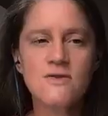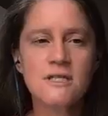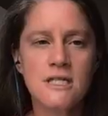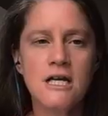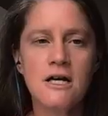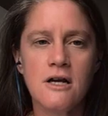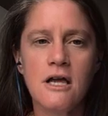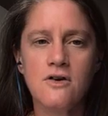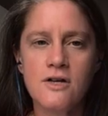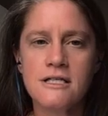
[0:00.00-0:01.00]
I think this is an
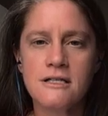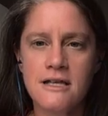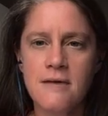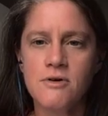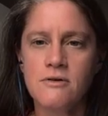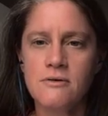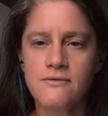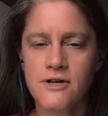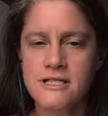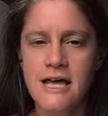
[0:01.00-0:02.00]
interesting
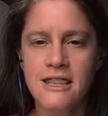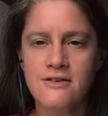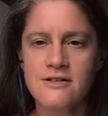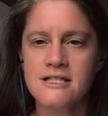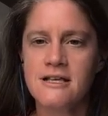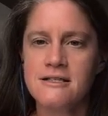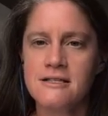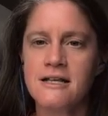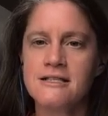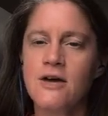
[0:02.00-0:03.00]
example for exactly the reason that I
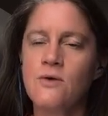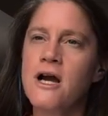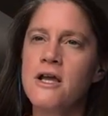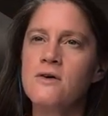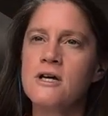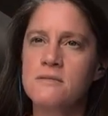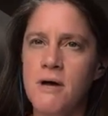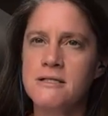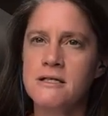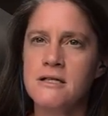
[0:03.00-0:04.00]
said. It's like where you
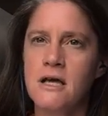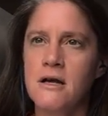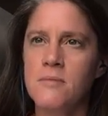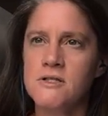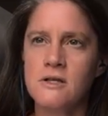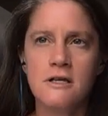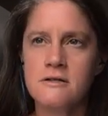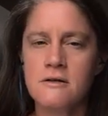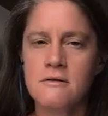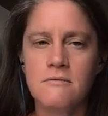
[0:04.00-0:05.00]
expected to end up
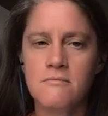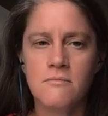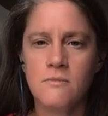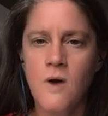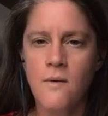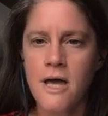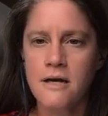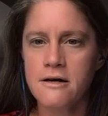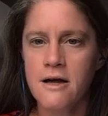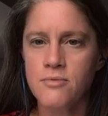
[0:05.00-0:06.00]
isn't where we
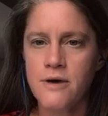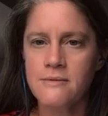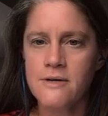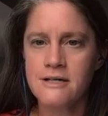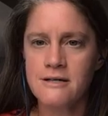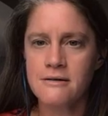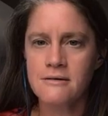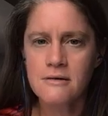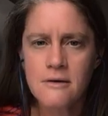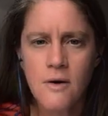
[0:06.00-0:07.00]
ended up, right? We didn't.
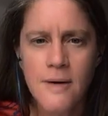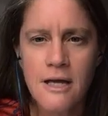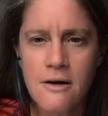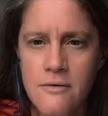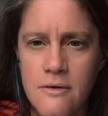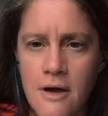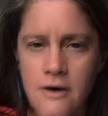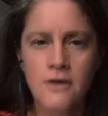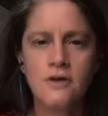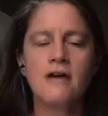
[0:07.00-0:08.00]
well, wait,
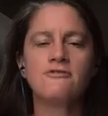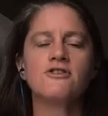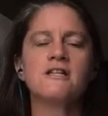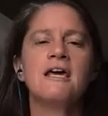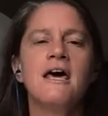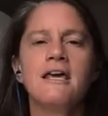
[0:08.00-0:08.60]
oh no, you're not first.